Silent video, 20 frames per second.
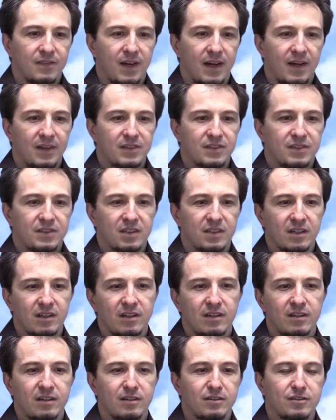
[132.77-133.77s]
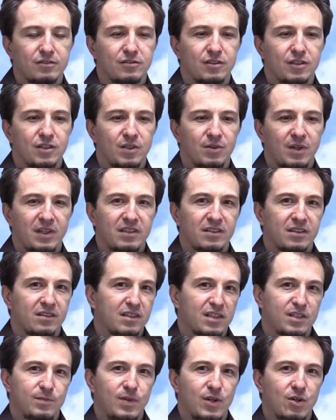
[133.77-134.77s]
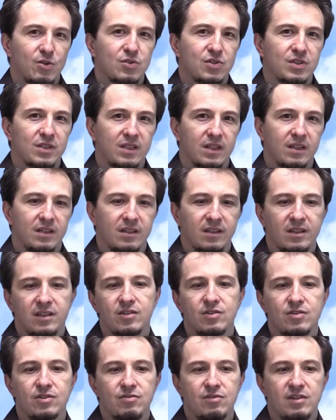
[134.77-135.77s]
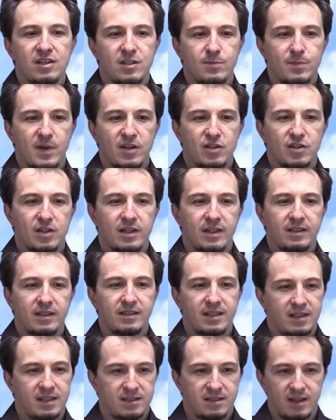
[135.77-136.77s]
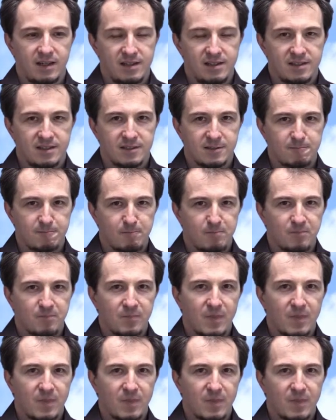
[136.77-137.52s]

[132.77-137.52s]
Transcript: that generated an explosion in industry, especially in textiles.